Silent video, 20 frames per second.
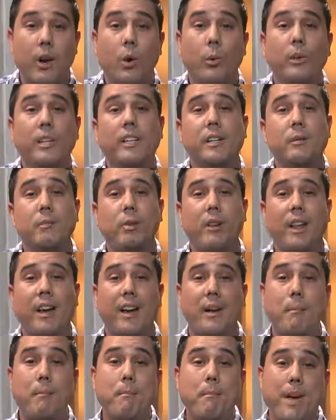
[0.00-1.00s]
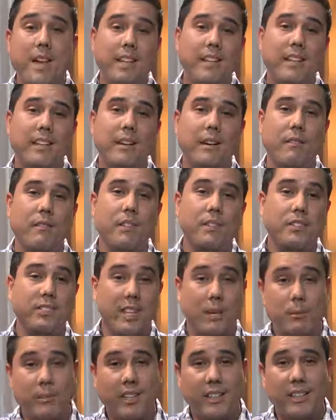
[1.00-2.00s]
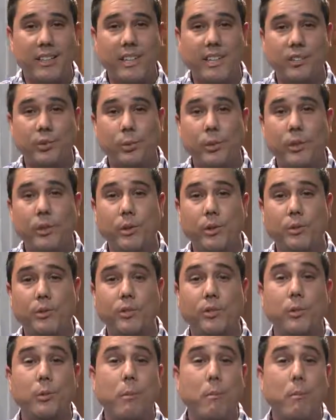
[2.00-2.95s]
We can apply many of the same techniques we use to